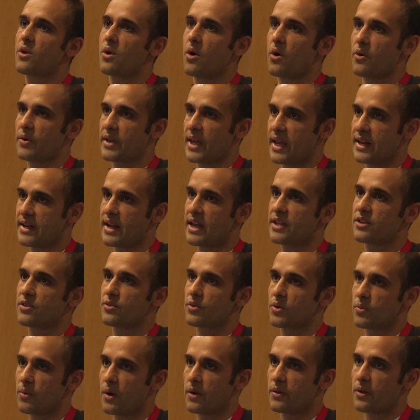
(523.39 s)
of Knative
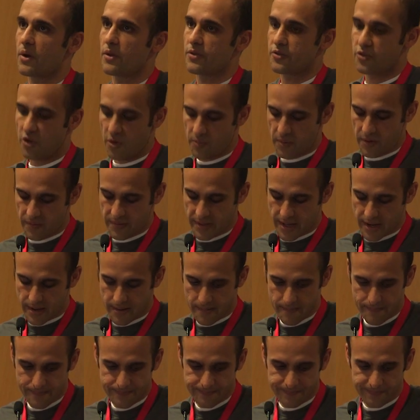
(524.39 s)
you want on top of that.
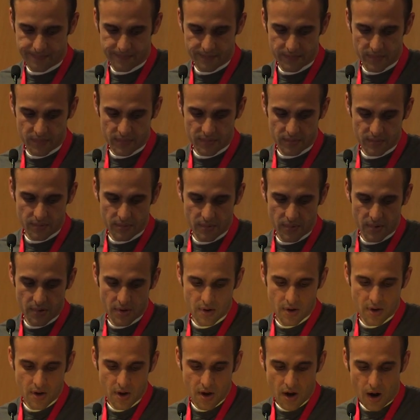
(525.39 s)

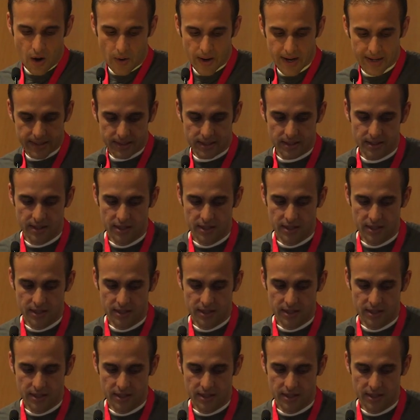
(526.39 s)
All right,